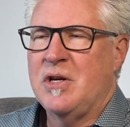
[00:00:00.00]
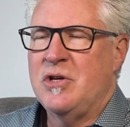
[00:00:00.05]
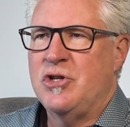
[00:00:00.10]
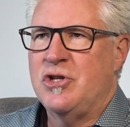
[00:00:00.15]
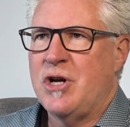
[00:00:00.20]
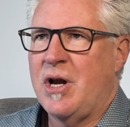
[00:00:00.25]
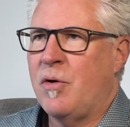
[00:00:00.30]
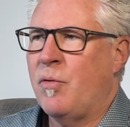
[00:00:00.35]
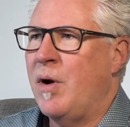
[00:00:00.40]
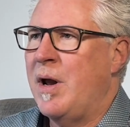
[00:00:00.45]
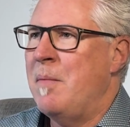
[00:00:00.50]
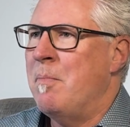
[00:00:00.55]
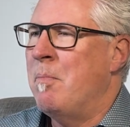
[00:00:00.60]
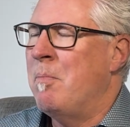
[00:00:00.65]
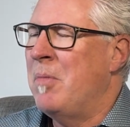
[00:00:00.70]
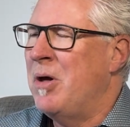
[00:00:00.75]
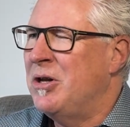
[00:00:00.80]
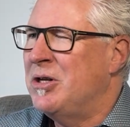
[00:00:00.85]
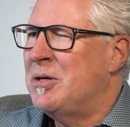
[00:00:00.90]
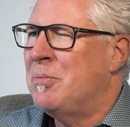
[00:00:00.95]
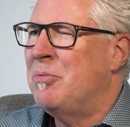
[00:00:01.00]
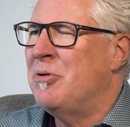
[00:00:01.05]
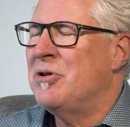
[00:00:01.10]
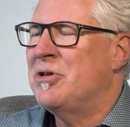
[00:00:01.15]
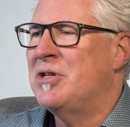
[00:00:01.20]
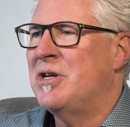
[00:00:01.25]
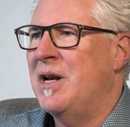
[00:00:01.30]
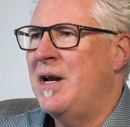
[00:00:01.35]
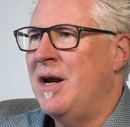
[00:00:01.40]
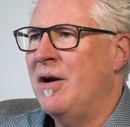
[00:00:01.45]
generate multiple
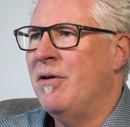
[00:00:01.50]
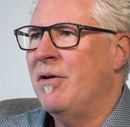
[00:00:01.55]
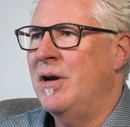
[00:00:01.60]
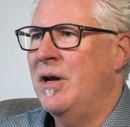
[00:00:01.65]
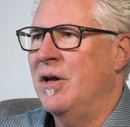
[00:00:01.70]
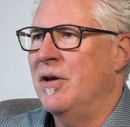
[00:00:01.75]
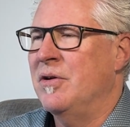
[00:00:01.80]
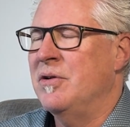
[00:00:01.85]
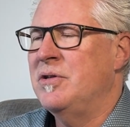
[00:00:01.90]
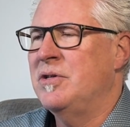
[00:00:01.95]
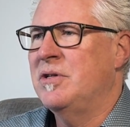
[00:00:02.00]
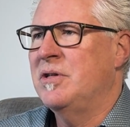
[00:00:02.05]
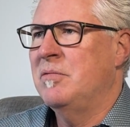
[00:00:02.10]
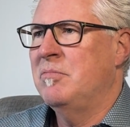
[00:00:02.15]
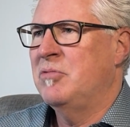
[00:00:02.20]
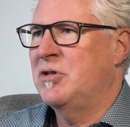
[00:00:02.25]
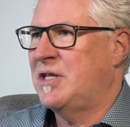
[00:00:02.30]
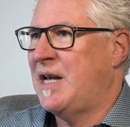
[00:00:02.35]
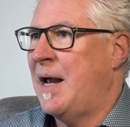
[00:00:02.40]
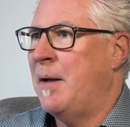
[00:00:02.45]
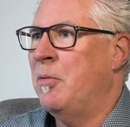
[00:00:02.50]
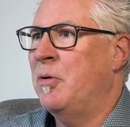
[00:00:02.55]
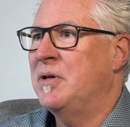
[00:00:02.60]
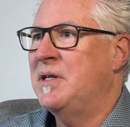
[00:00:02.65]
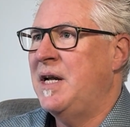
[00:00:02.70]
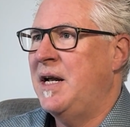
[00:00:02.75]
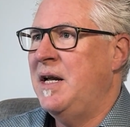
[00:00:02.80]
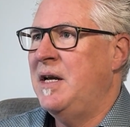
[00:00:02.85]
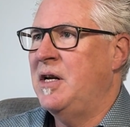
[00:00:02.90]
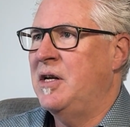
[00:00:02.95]
scenarios
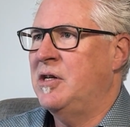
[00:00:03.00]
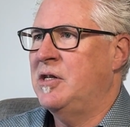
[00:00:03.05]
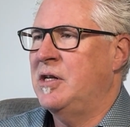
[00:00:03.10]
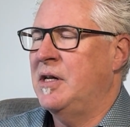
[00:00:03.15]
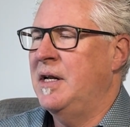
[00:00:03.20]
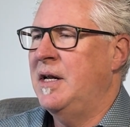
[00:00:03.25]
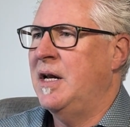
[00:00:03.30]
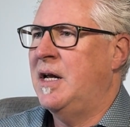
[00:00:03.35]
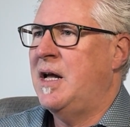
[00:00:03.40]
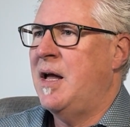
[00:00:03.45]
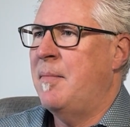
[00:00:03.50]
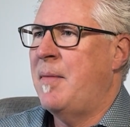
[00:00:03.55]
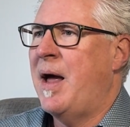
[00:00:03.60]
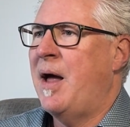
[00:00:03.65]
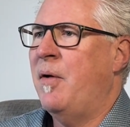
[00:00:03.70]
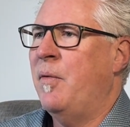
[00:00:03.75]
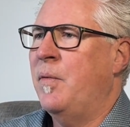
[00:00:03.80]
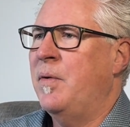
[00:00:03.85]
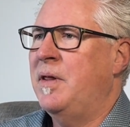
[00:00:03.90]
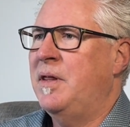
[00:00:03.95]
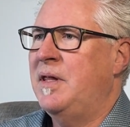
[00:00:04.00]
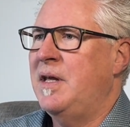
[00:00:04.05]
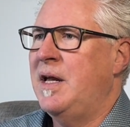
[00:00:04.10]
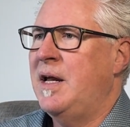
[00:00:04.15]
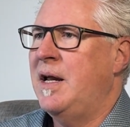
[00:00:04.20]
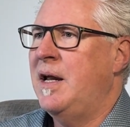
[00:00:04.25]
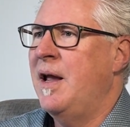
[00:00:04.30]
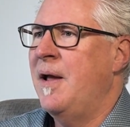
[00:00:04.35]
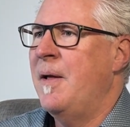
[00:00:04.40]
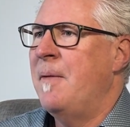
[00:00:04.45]
simultaneously to come out with
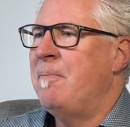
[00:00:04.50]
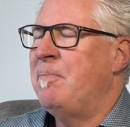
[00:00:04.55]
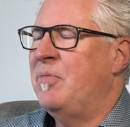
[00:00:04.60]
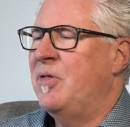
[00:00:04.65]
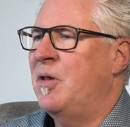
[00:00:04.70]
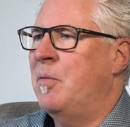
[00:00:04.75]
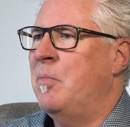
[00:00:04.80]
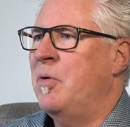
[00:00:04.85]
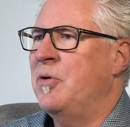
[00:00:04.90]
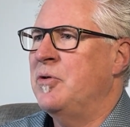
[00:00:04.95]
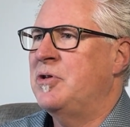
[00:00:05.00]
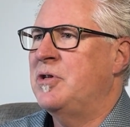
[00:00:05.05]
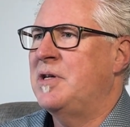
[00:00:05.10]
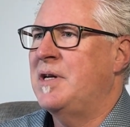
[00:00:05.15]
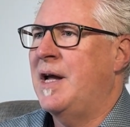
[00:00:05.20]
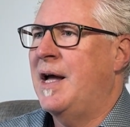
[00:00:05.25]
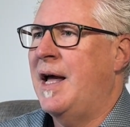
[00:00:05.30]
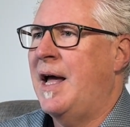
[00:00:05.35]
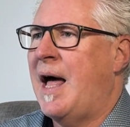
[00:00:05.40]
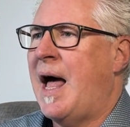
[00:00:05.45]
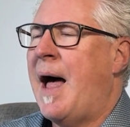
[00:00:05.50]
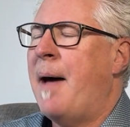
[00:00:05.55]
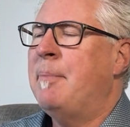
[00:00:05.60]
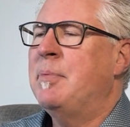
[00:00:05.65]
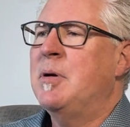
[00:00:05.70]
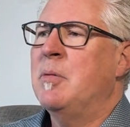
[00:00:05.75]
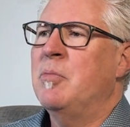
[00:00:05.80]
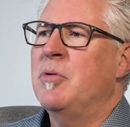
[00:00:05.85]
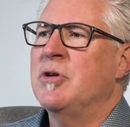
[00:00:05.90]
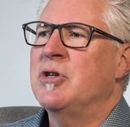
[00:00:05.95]
the most
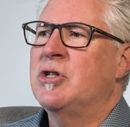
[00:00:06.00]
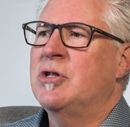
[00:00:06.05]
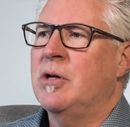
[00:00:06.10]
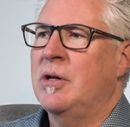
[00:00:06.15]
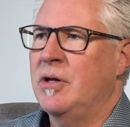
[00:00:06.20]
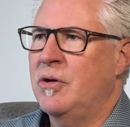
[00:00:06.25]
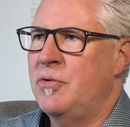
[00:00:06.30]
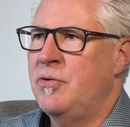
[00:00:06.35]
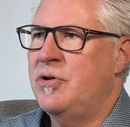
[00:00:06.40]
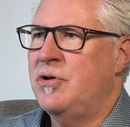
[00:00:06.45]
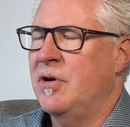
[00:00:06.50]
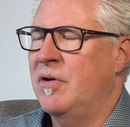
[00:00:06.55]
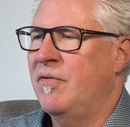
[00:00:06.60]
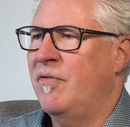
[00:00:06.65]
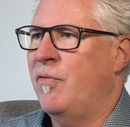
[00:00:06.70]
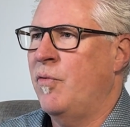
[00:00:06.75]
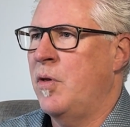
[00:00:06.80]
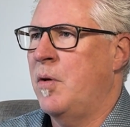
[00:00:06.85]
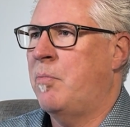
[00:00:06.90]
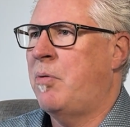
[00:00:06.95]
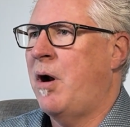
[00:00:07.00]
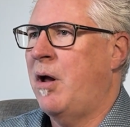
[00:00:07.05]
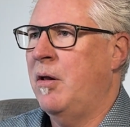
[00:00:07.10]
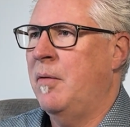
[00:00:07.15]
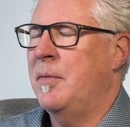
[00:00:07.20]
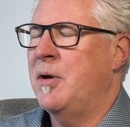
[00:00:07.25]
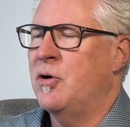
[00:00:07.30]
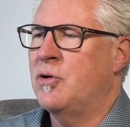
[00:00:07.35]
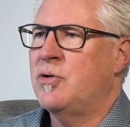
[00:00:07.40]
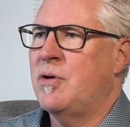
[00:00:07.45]
optimal solution for the
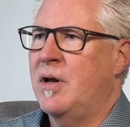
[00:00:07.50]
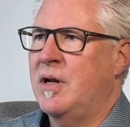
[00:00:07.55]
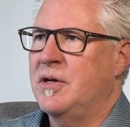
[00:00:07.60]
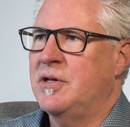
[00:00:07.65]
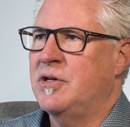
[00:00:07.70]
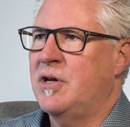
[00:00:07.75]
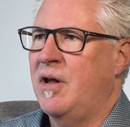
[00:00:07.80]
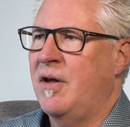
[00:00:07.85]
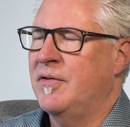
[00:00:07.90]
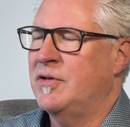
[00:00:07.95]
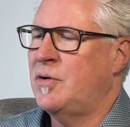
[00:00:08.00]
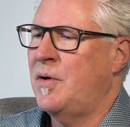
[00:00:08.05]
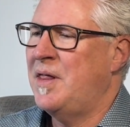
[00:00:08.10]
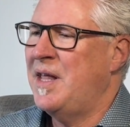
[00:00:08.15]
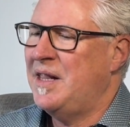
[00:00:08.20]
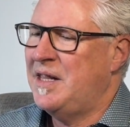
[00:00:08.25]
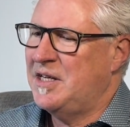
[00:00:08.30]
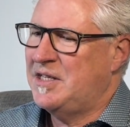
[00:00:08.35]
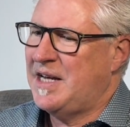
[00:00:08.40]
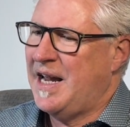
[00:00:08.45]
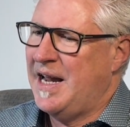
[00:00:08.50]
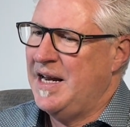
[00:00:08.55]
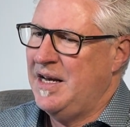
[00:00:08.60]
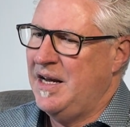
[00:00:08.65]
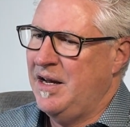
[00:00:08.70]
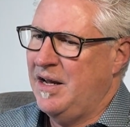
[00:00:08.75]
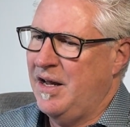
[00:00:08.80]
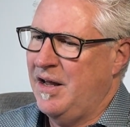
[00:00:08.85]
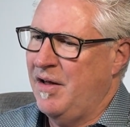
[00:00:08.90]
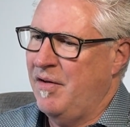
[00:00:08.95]
problem that you're trying to solve. So I think this
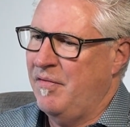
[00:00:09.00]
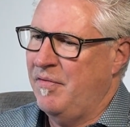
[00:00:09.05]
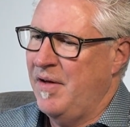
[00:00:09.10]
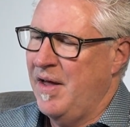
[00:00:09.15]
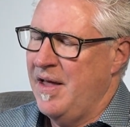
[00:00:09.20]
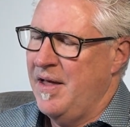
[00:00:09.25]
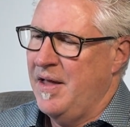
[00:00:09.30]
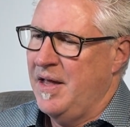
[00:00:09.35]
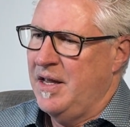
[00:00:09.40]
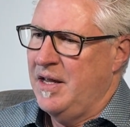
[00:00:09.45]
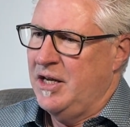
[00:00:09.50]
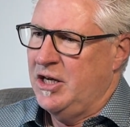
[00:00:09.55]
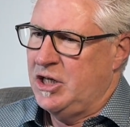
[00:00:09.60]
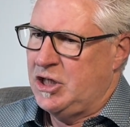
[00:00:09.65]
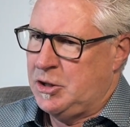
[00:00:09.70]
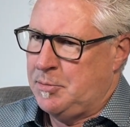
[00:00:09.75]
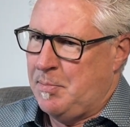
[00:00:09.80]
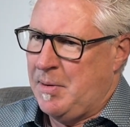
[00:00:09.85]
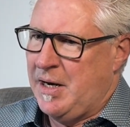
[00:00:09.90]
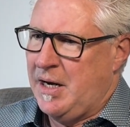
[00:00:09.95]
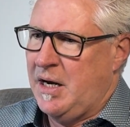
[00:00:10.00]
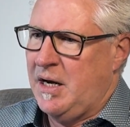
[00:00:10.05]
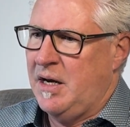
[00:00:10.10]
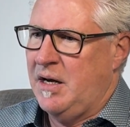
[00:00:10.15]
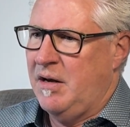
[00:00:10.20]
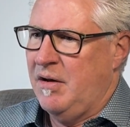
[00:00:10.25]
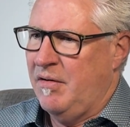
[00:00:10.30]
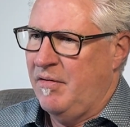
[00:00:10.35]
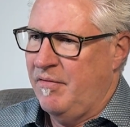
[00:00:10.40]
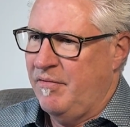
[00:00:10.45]
idea of
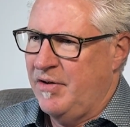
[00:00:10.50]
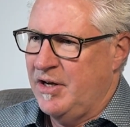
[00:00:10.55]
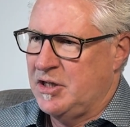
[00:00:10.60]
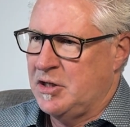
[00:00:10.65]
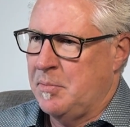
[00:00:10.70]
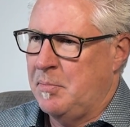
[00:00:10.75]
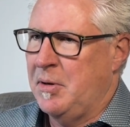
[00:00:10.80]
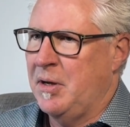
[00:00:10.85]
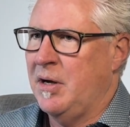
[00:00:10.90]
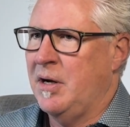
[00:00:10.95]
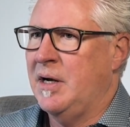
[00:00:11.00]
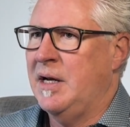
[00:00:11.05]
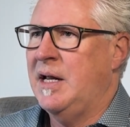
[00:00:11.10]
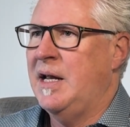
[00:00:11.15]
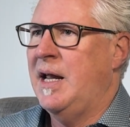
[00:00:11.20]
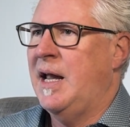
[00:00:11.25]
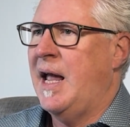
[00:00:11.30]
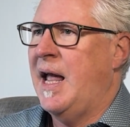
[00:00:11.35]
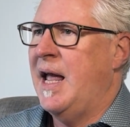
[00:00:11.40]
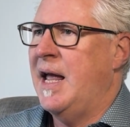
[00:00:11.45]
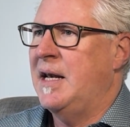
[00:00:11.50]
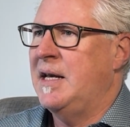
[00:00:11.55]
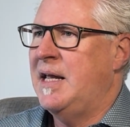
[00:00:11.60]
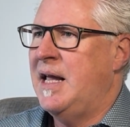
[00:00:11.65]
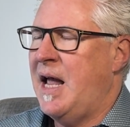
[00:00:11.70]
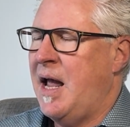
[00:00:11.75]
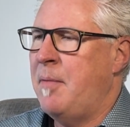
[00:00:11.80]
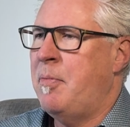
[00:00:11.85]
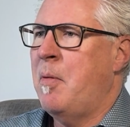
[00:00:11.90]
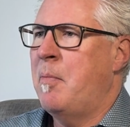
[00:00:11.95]
speed, visibility, and
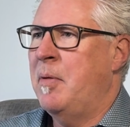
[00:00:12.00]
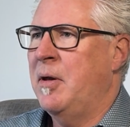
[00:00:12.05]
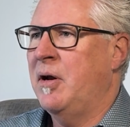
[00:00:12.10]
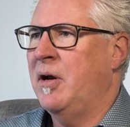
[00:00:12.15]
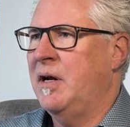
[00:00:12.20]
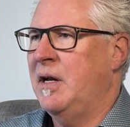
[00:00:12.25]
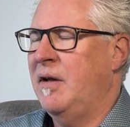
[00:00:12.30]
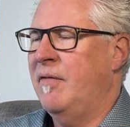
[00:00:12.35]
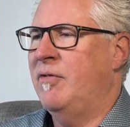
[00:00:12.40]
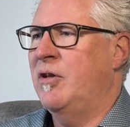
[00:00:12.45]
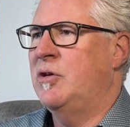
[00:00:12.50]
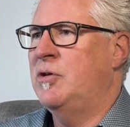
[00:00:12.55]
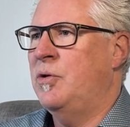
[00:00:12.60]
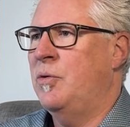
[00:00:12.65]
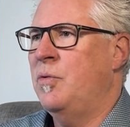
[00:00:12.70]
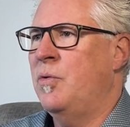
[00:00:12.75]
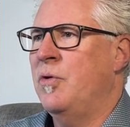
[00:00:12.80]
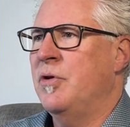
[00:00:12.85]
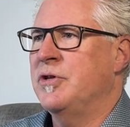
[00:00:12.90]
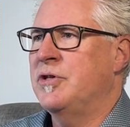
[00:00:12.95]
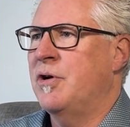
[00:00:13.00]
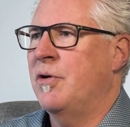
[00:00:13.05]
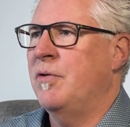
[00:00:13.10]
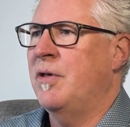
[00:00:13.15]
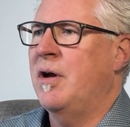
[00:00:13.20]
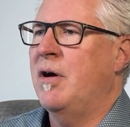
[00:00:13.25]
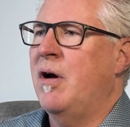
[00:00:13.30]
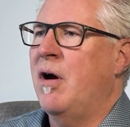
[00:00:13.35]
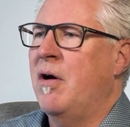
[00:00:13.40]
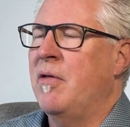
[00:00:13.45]
capability of the tools are
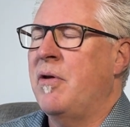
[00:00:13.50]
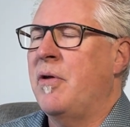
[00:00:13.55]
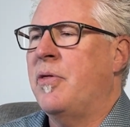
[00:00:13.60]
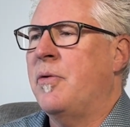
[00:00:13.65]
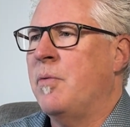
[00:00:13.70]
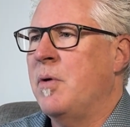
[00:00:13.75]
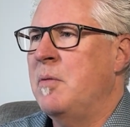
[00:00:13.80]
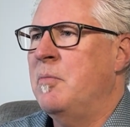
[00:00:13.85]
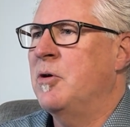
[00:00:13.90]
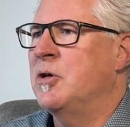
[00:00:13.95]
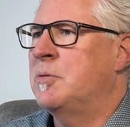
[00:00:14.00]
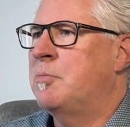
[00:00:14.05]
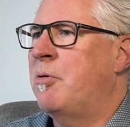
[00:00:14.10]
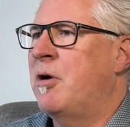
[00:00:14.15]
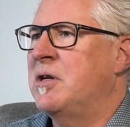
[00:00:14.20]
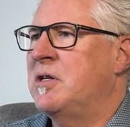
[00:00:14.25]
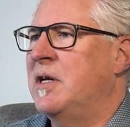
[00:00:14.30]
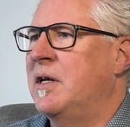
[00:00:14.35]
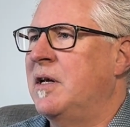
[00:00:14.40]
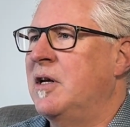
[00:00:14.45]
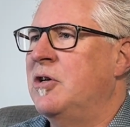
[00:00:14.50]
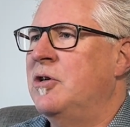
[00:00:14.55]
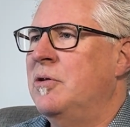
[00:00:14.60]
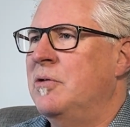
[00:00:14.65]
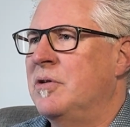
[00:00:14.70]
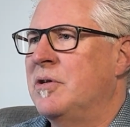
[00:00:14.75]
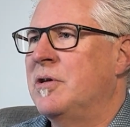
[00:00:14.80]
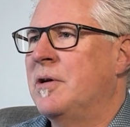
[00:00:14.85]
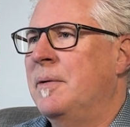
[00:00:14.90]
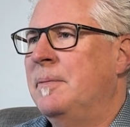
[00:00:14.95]
the 3 most pressing
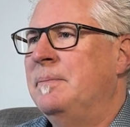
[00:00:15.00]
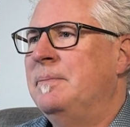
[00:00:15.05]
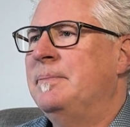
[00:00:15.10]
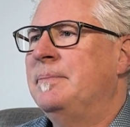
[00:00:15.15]
issues.